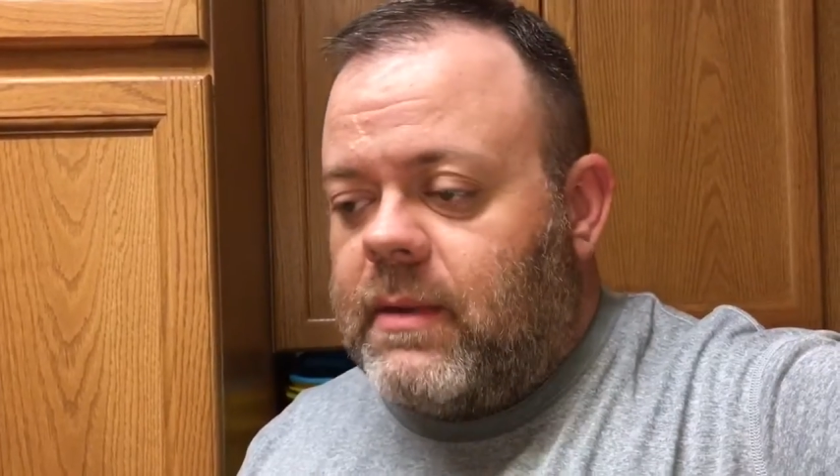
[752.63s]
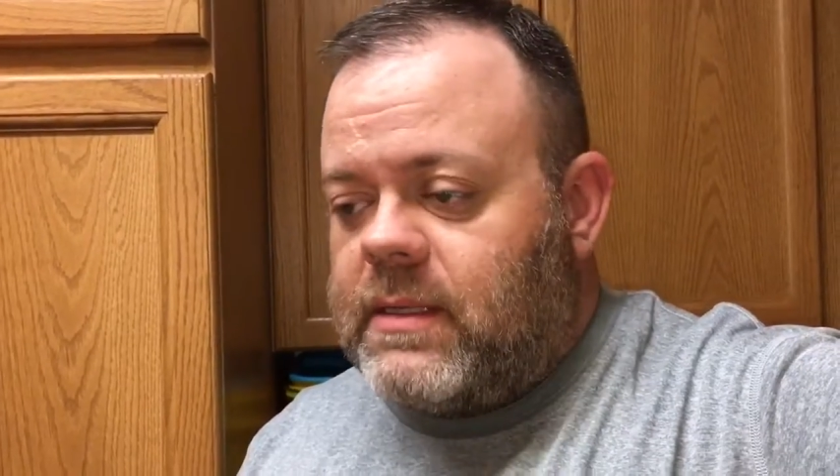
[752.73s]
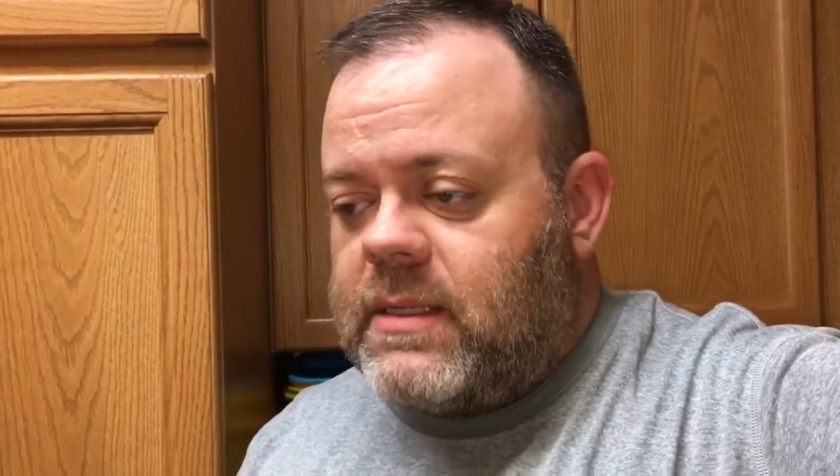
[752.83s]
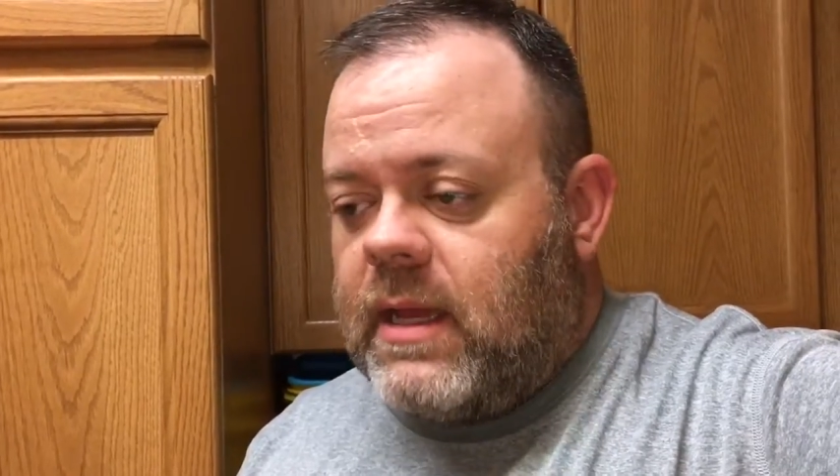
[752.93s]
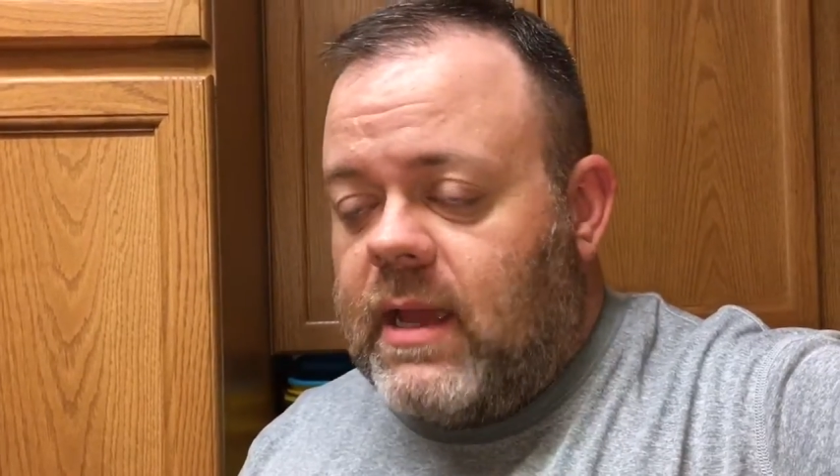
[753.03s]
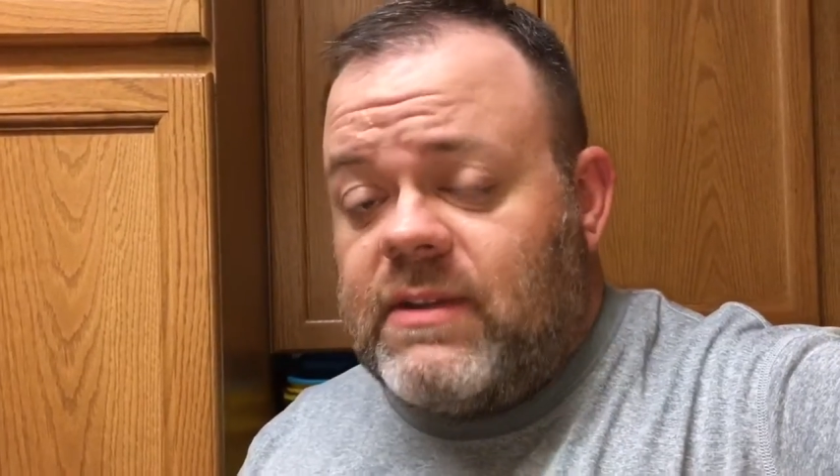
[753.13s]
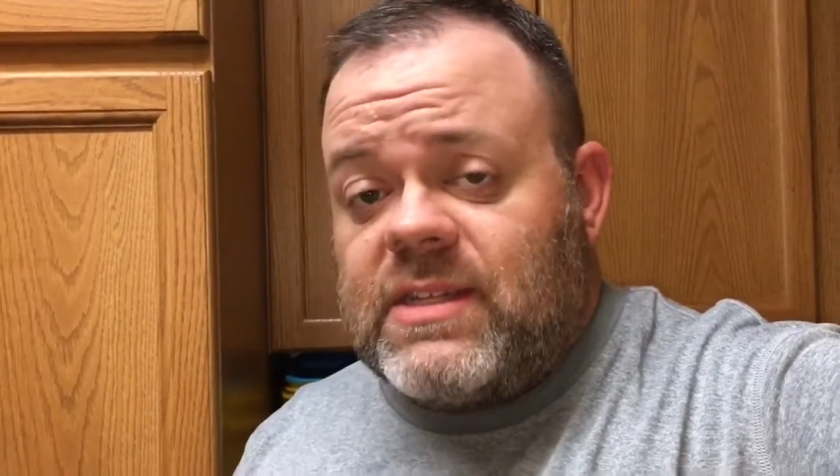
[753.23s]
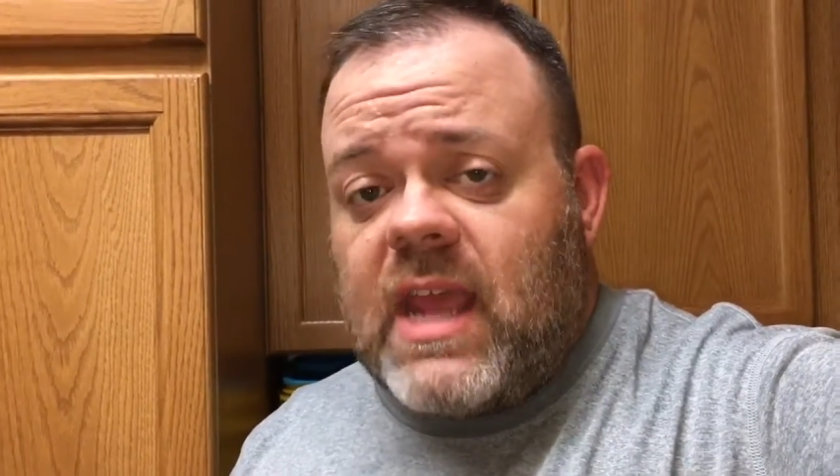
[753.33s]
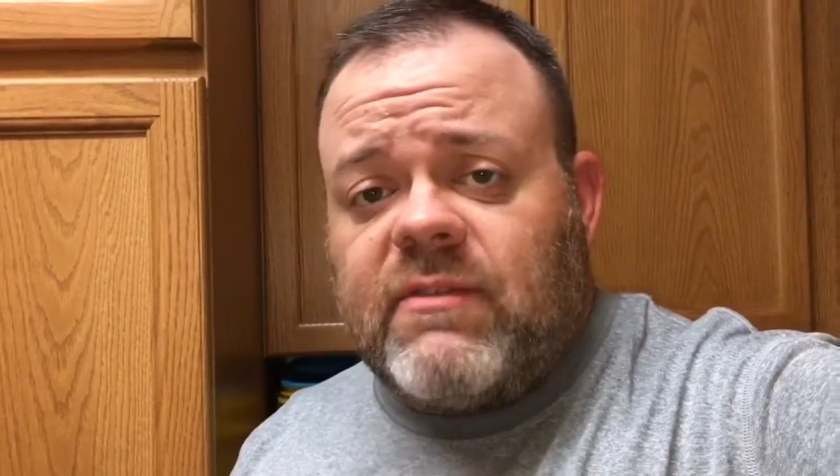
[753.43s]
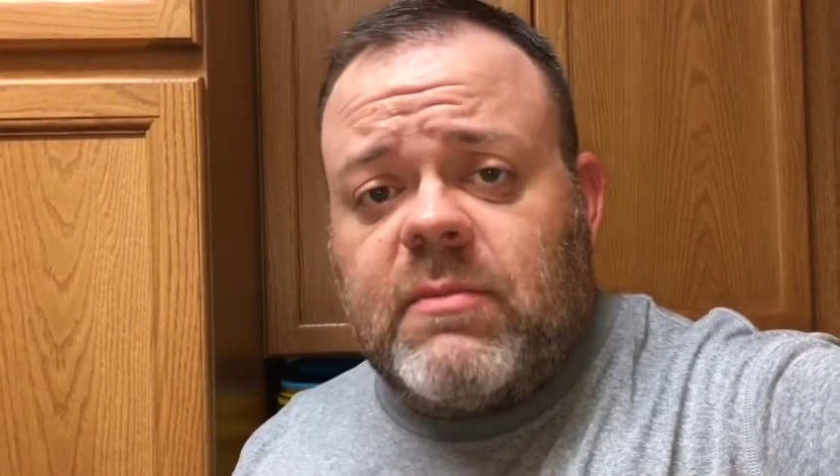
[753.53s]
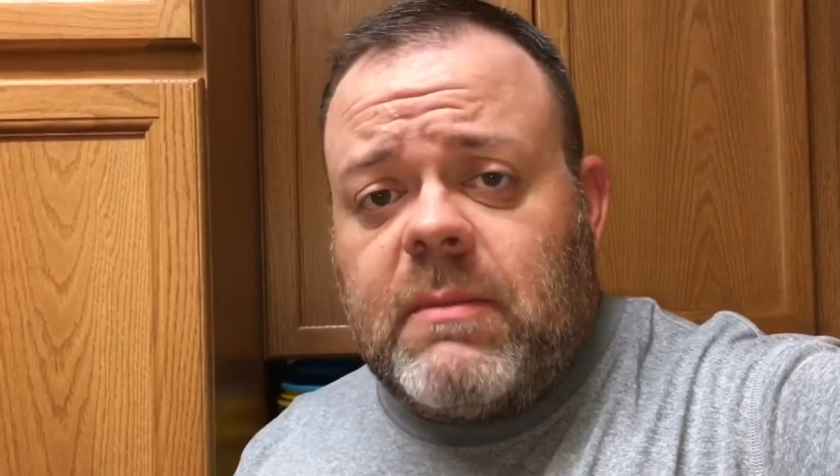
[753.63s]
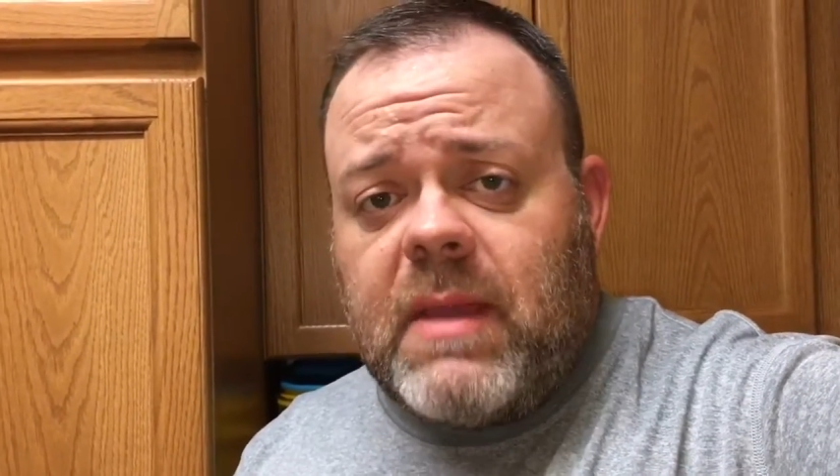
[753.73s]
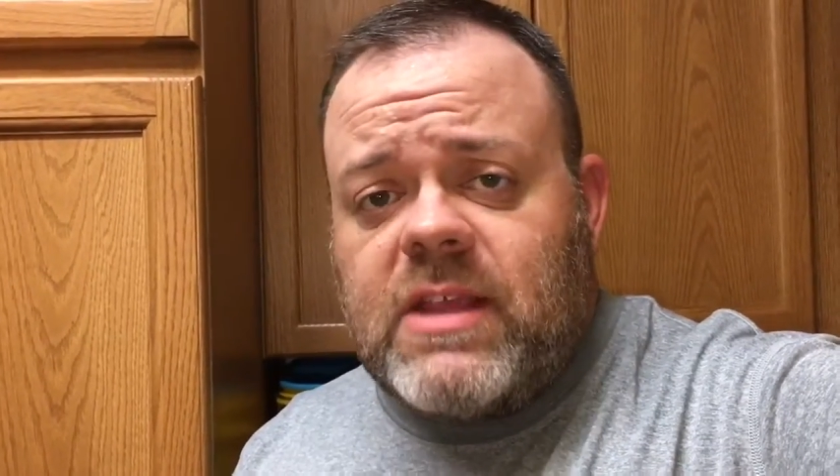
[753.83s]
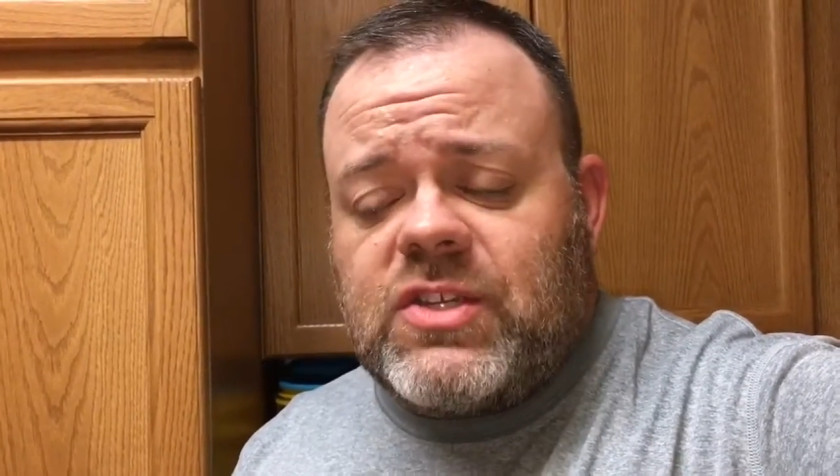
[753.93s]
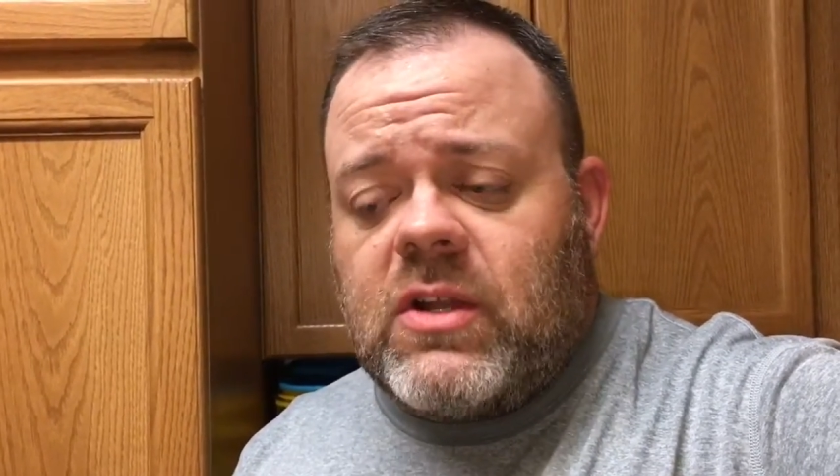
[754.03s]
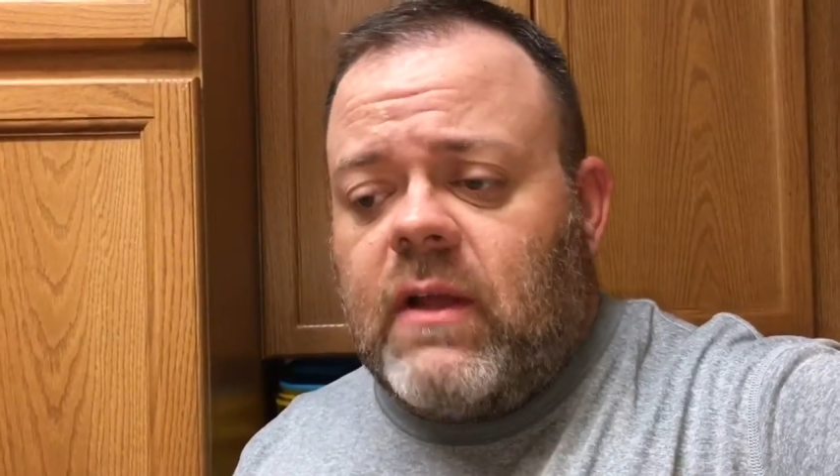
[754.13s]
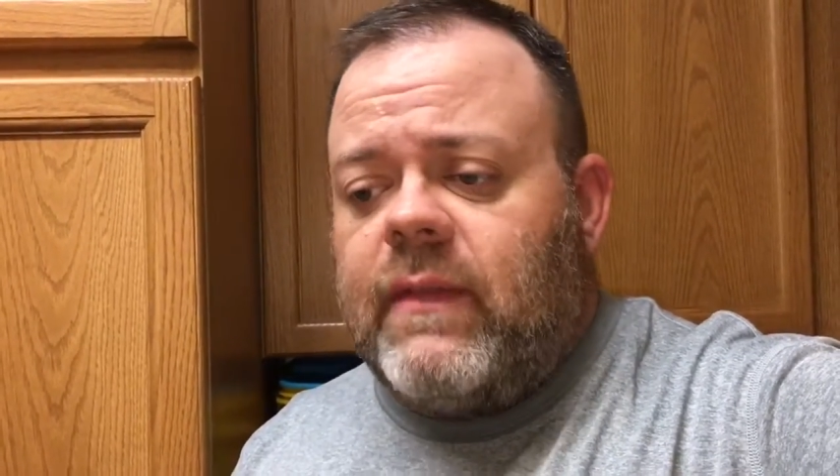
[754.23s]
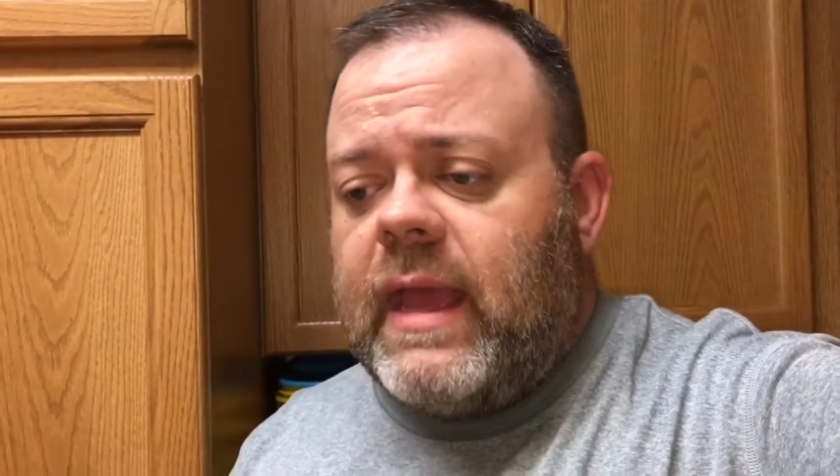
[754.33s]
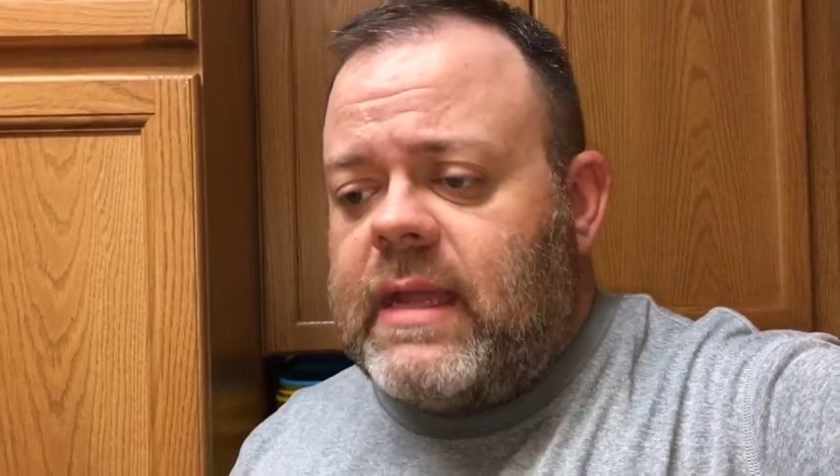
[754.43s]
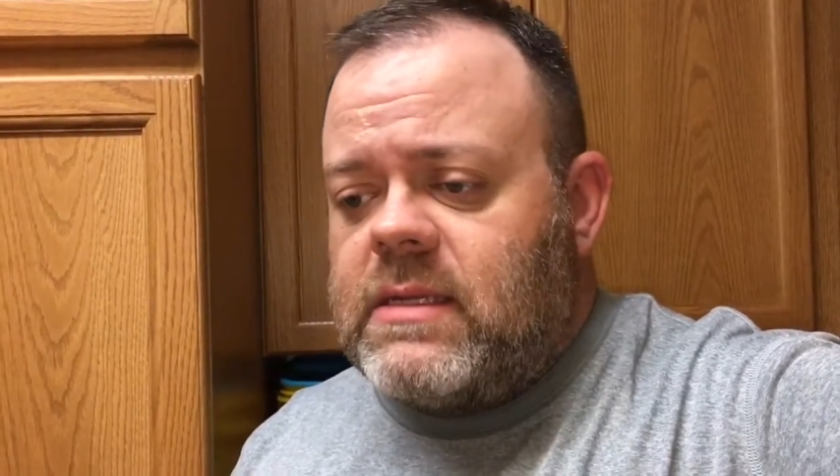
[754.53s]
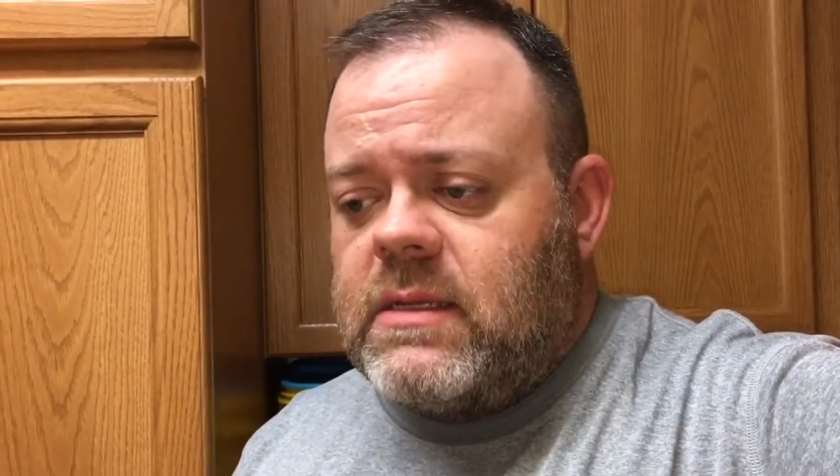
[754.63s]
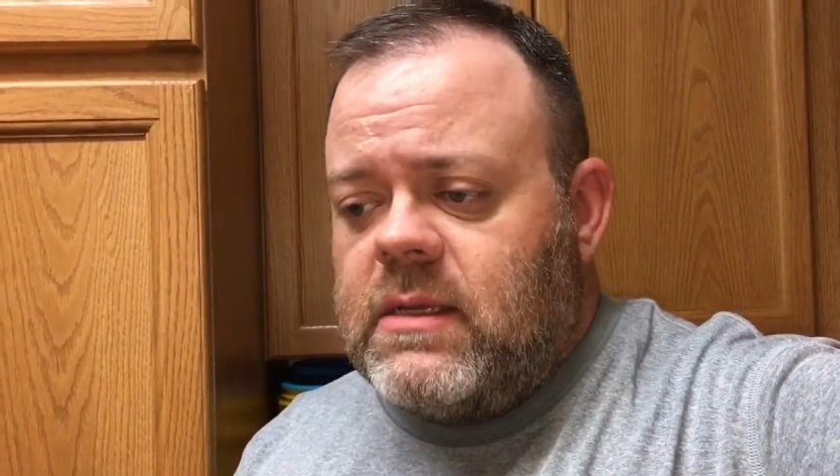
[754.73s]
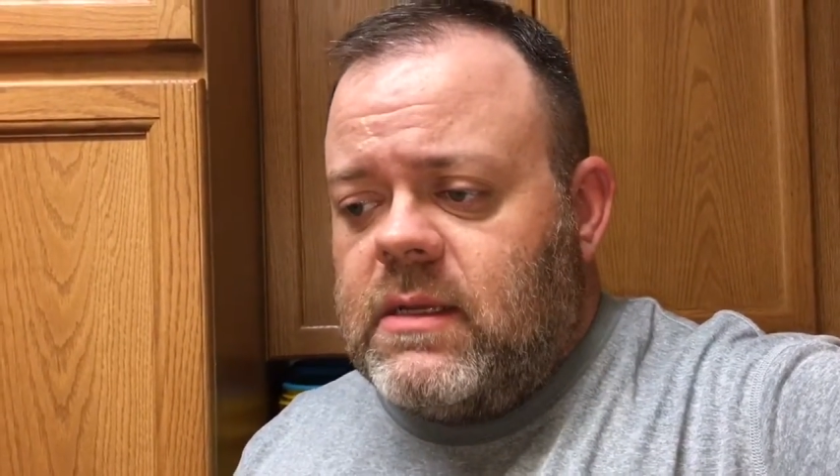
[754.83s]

but I just have to be patient on that